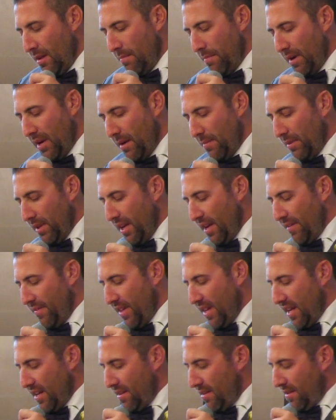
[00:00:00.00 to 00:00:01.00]
But I believe
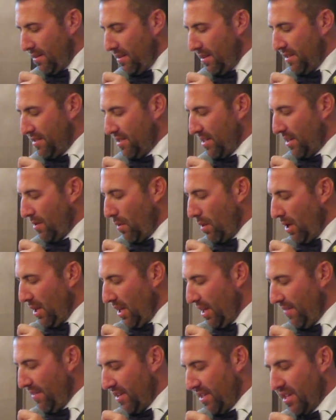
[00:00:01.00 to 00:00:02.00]
that it's the
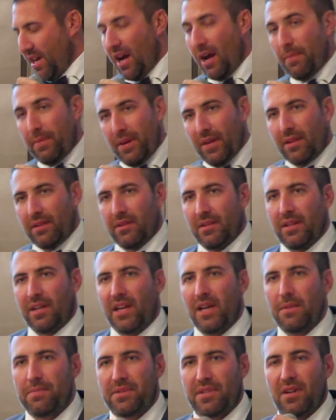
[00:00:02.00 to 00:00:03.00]
quality of the topic that
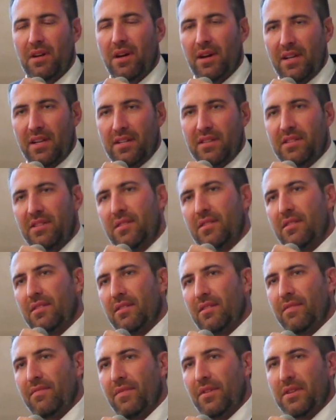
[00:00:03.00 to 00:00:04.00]
keeps an audience
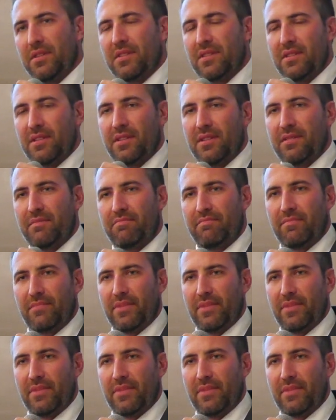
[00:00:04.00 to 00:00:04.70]
versus the